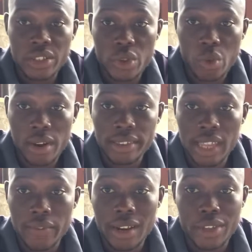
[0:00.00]
quarantine
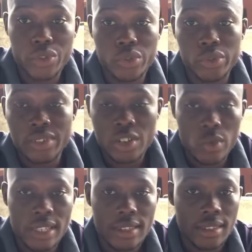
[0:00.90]
for like 2 to 3
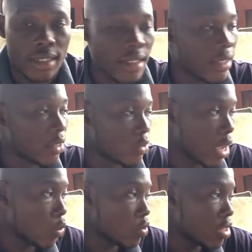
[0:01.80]
weeks. So I
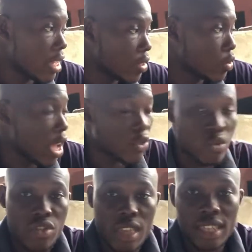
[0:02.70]
will check so as to
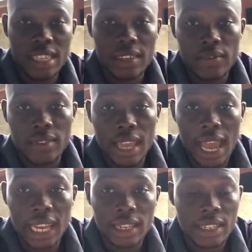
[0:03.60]
check if they
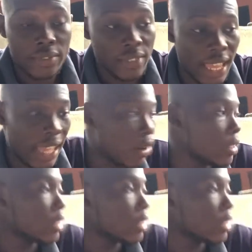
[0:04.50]
are healthy.